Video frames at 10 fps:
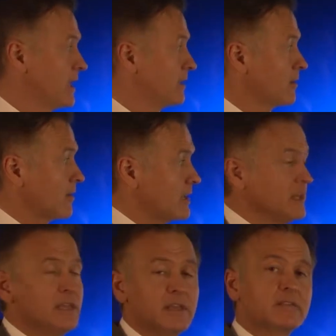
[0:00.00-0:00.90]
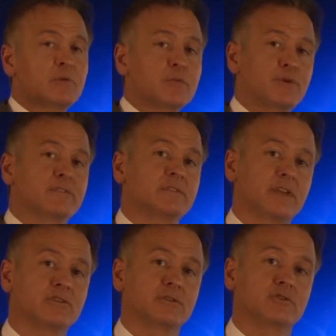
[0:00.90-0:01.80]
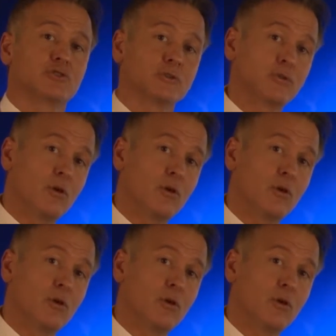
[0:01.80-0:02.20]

and any InsMark presentation should